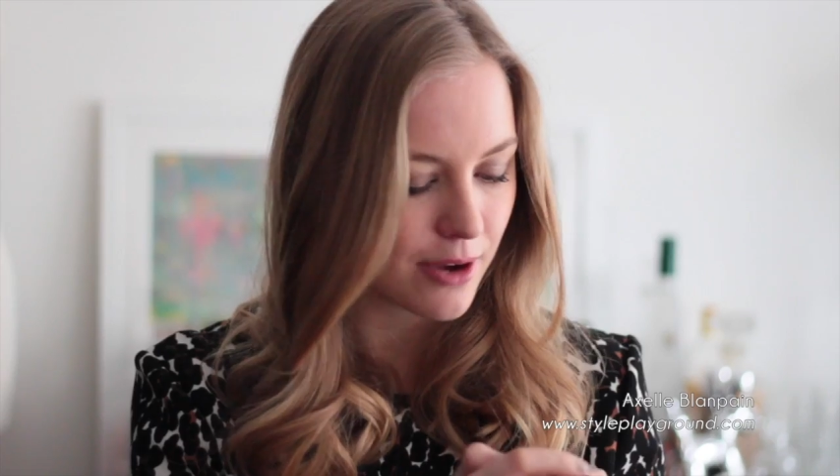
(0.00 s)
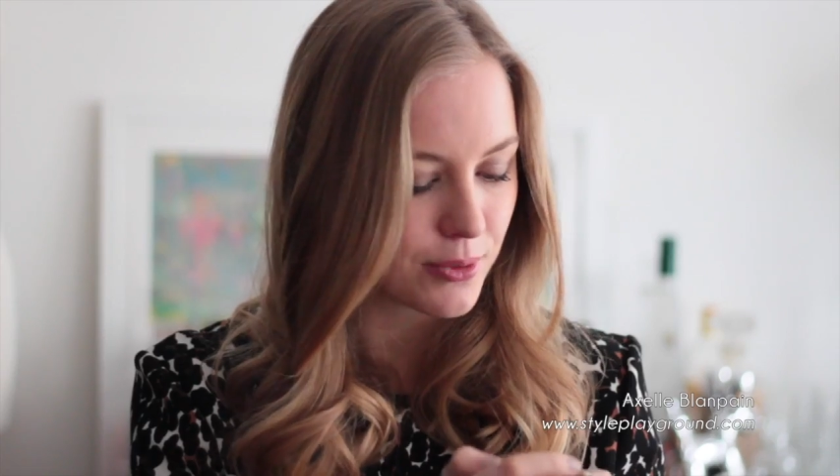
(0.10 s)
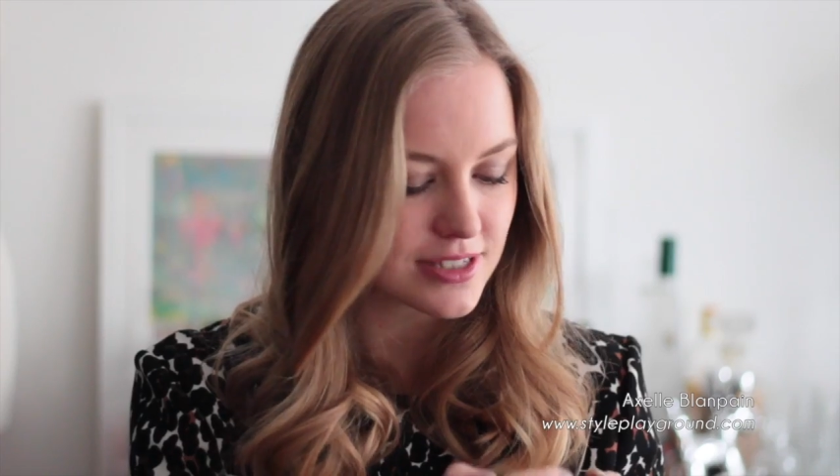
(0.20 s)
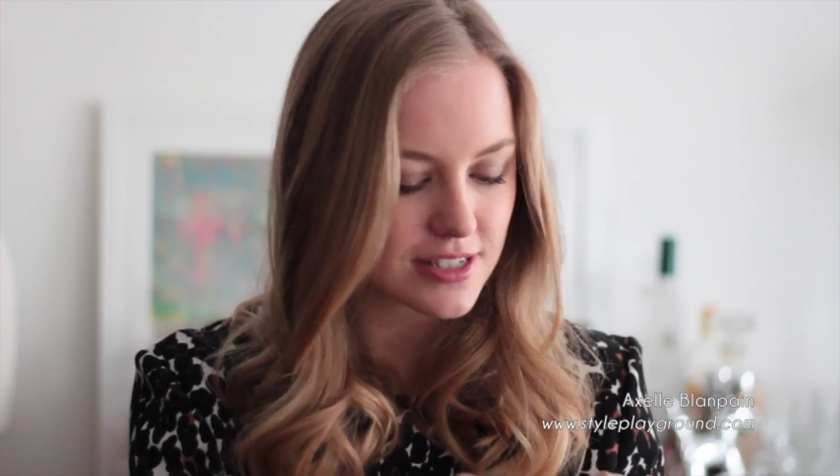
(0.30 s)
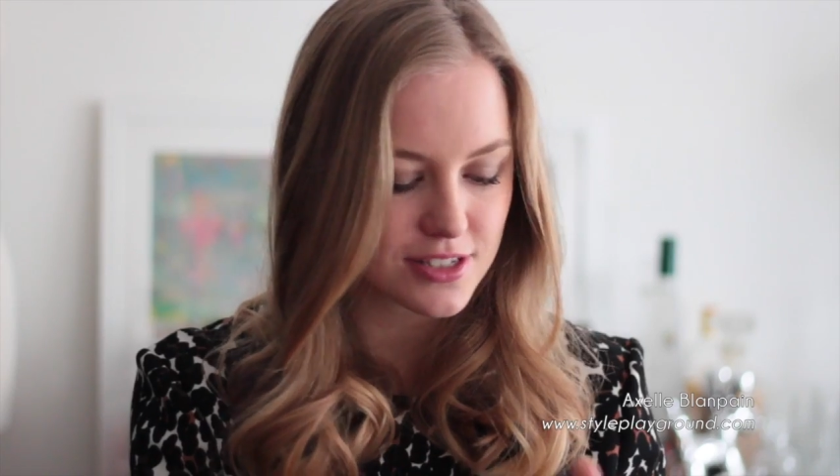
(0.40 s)
I
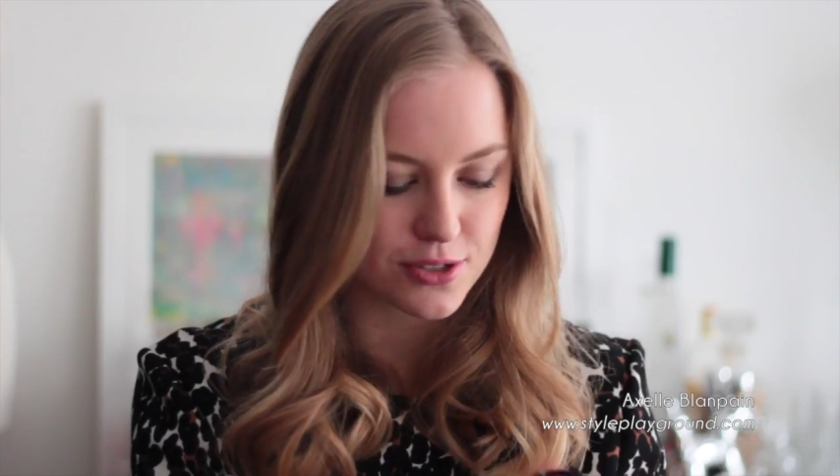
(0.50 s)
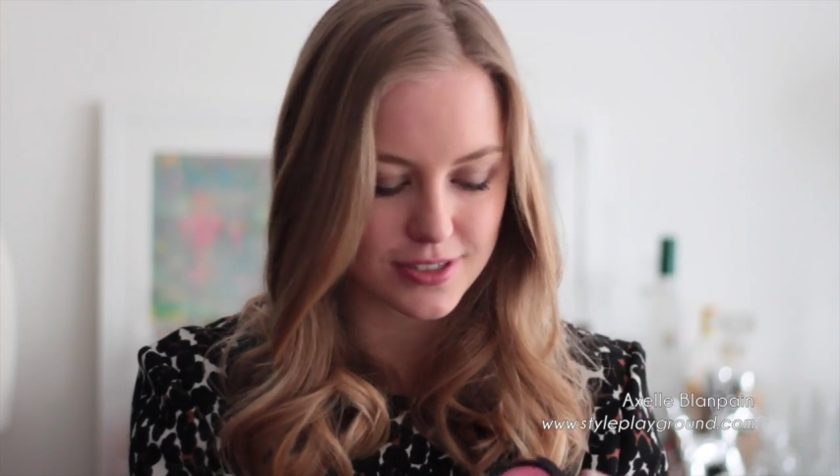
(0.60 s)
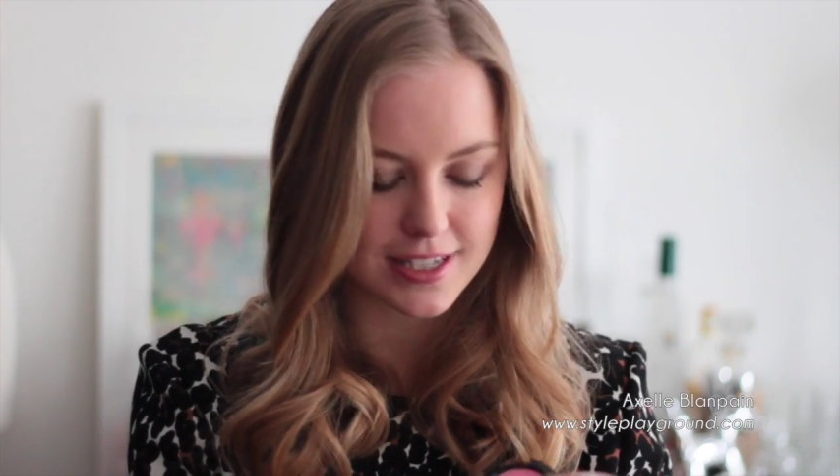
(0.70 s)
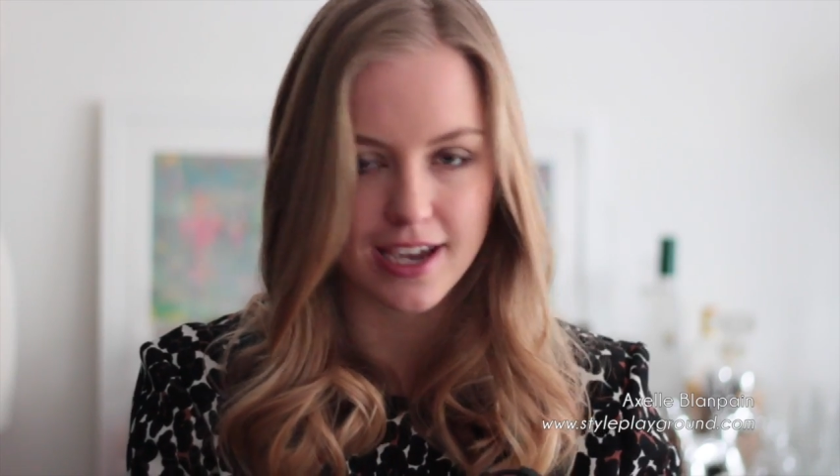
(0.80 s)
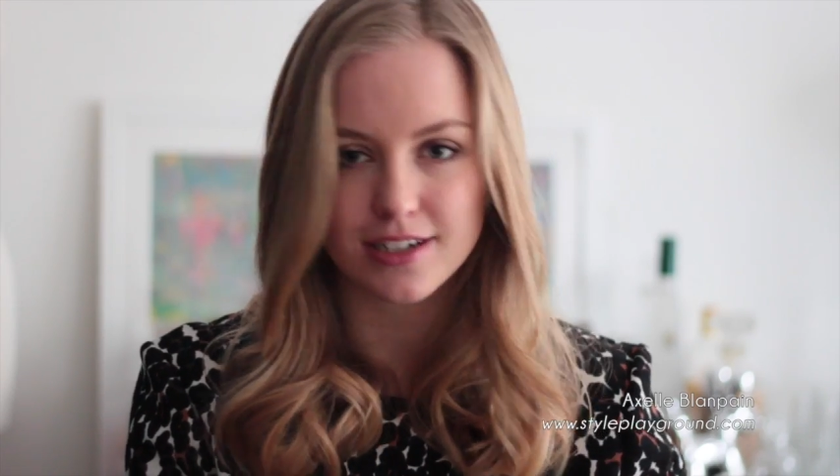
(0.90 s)
was
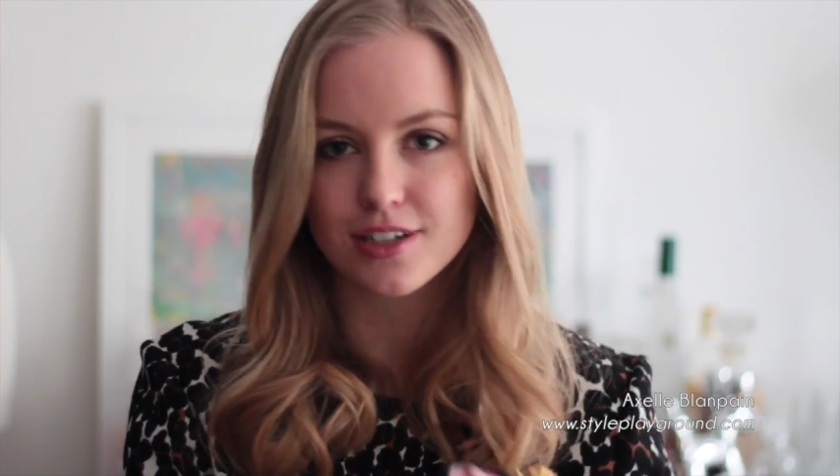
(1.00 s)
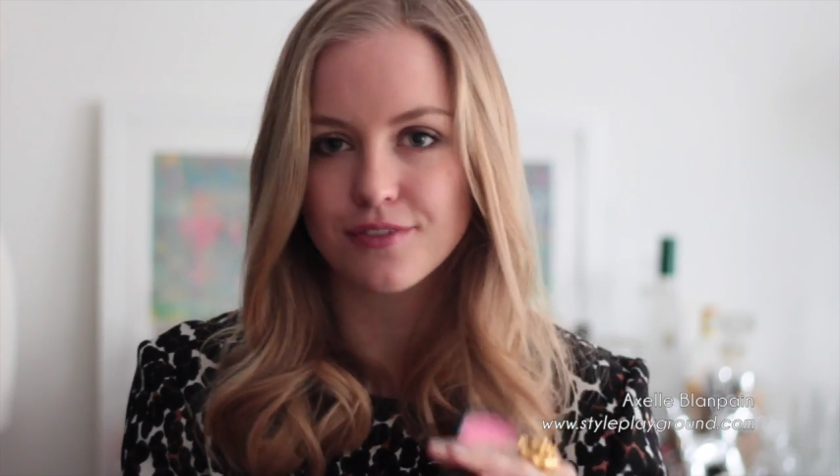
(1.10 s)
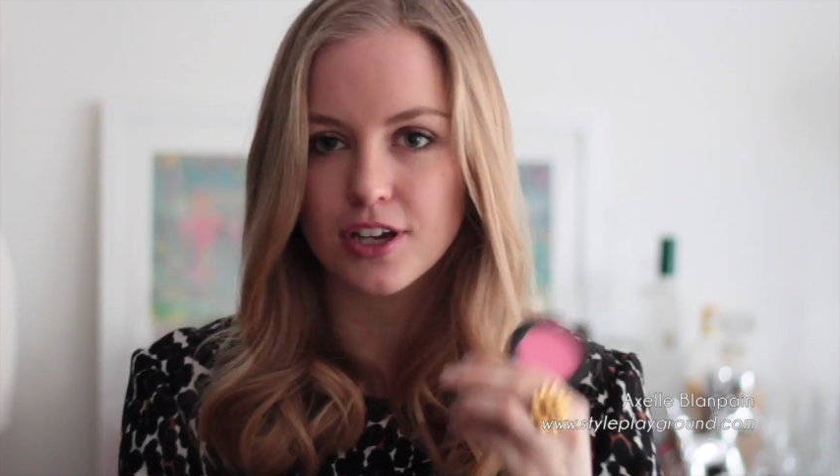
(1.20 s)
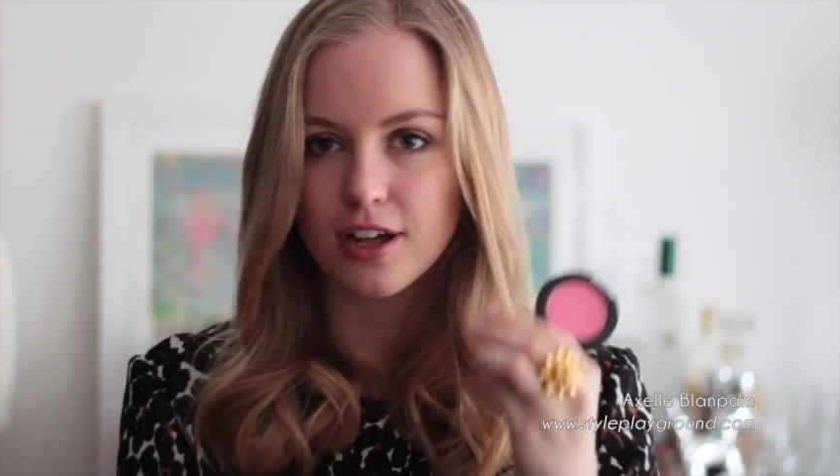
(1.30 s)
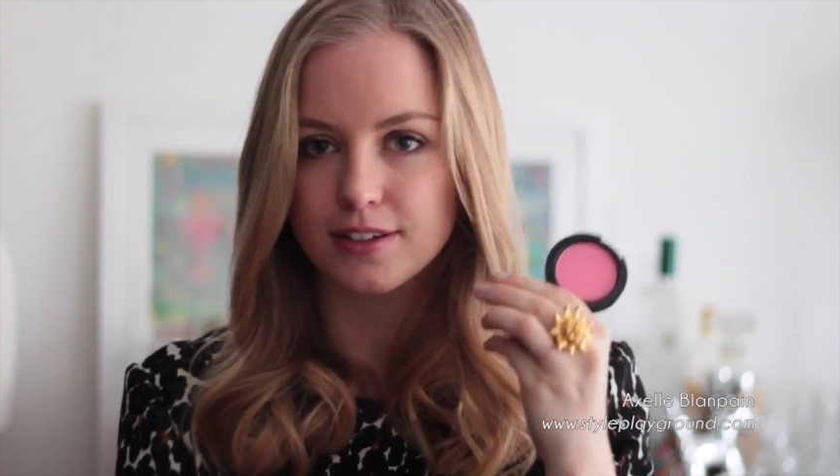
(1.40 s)
so scared
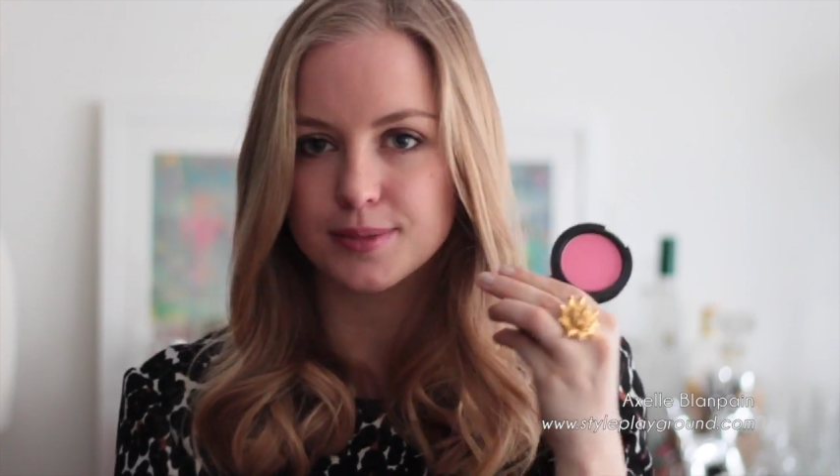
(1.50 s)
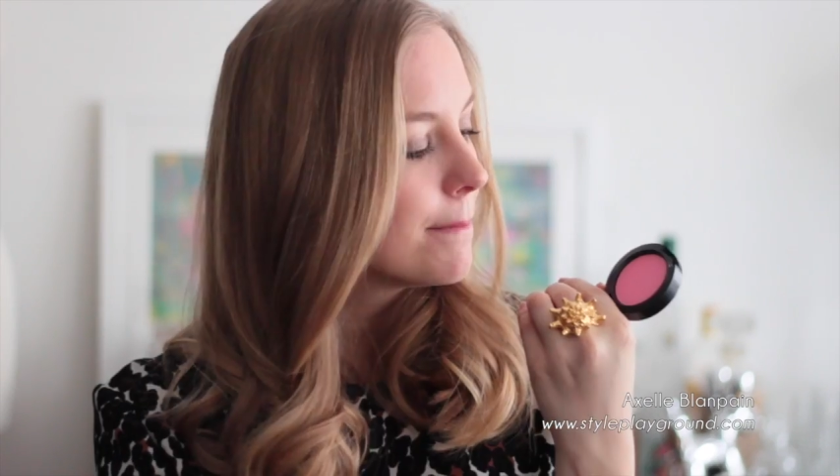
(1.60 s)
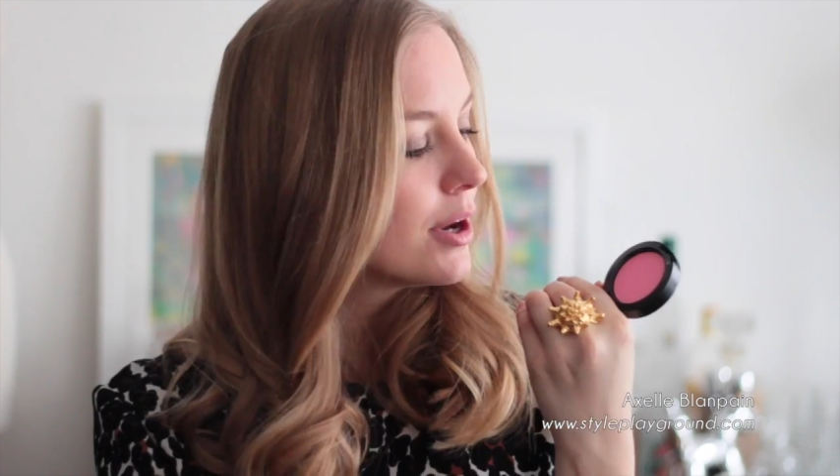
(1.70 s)
of the color.